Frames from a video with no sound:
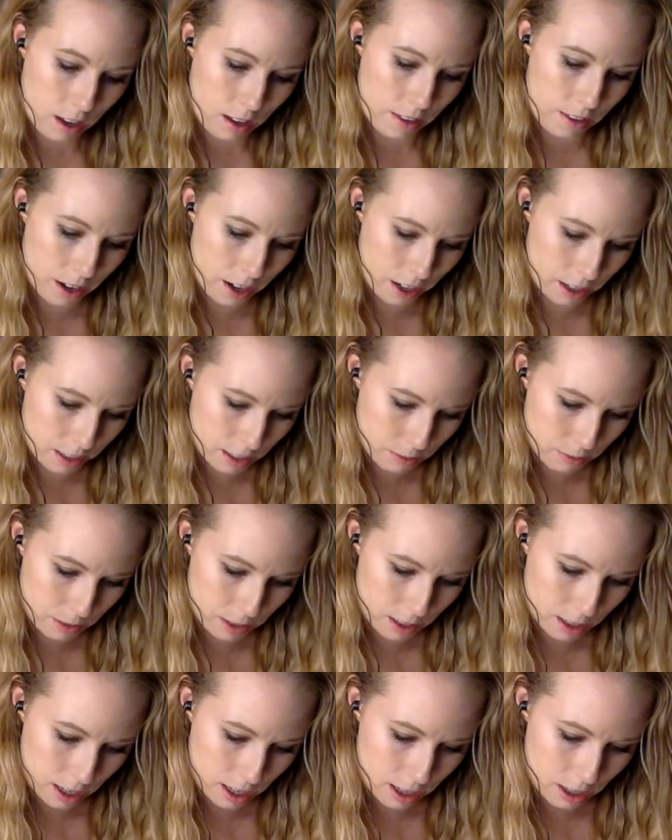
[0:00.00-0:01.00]
the
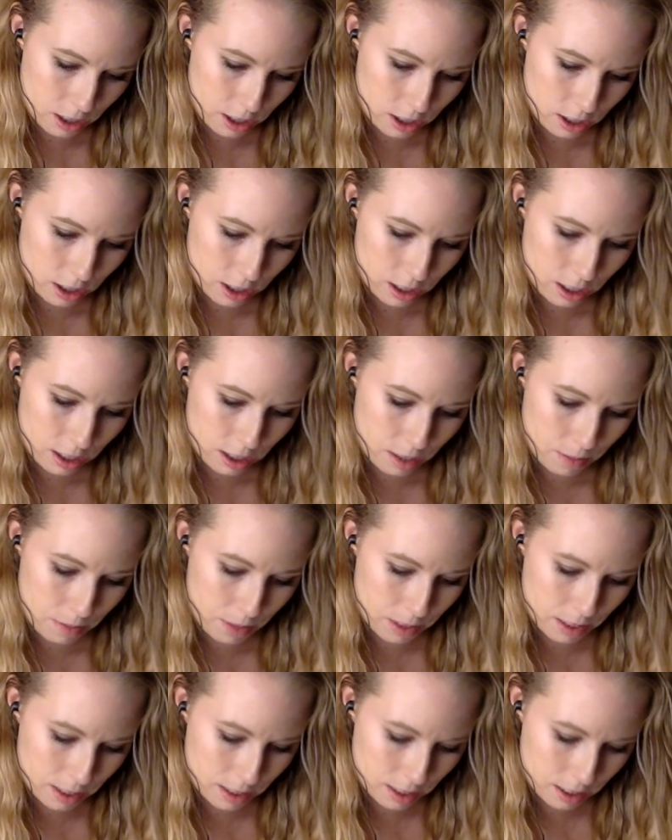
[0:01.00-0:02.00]
husband, and he
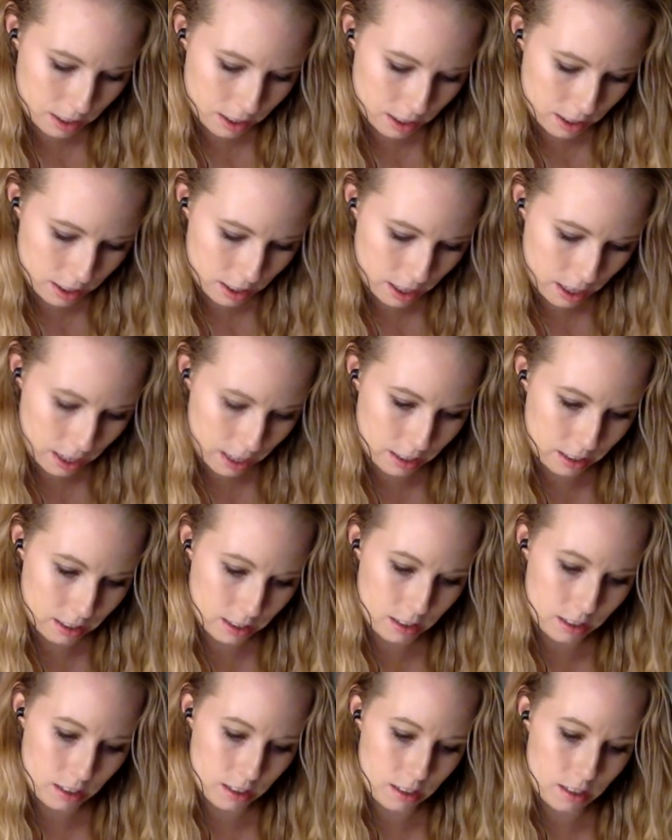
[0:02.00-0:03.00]
basically
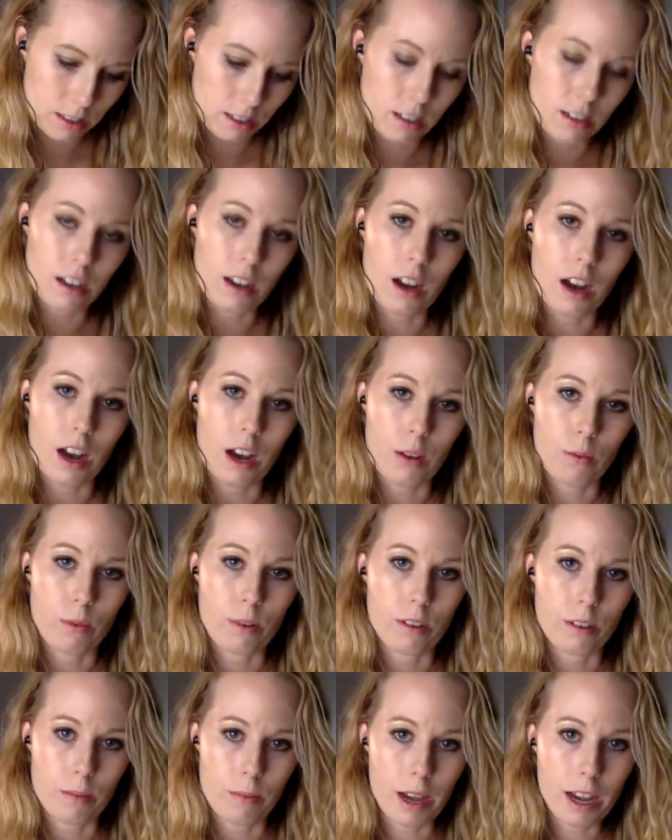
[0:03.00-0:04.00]
says, I
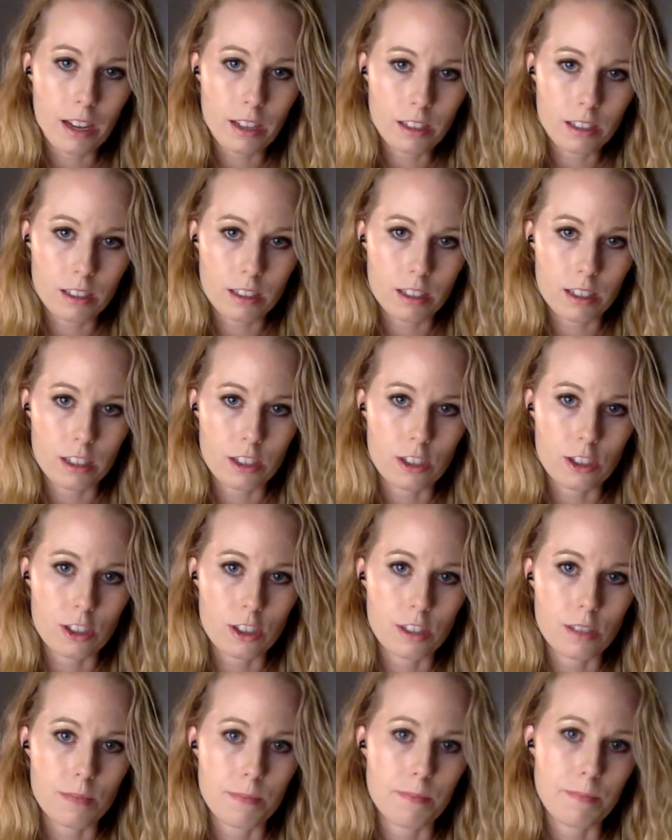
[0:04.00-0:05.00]
want her back, and
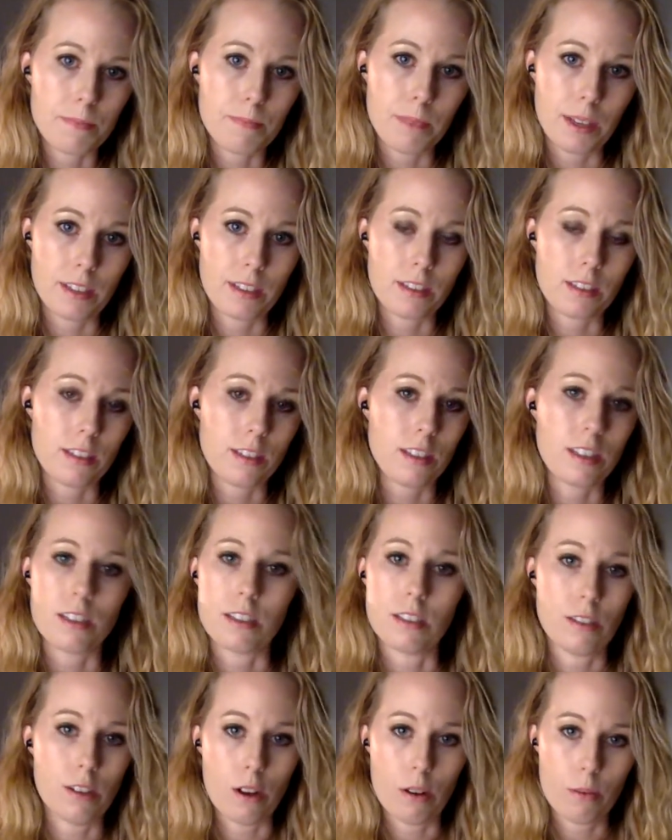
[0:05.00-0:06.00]
she basically
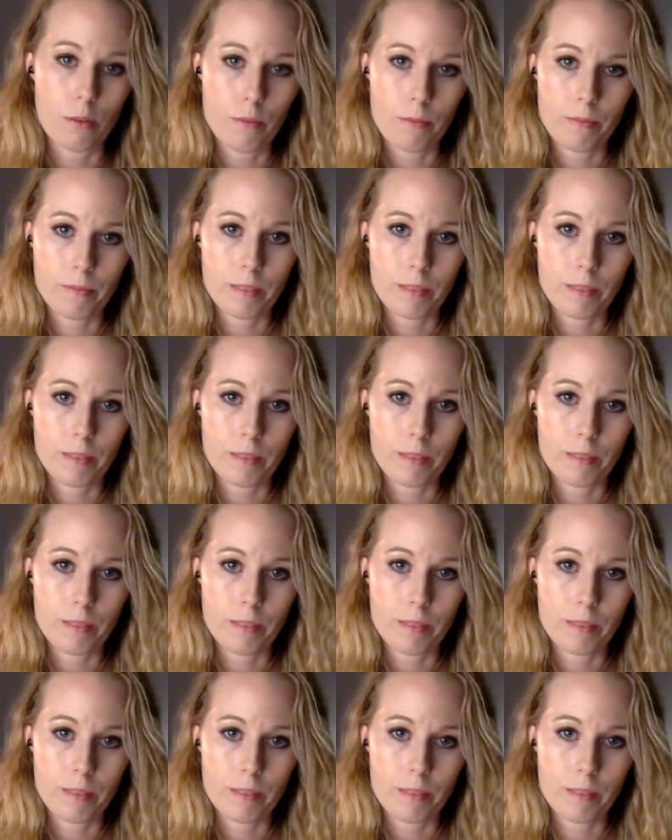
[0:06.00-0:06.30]
says no.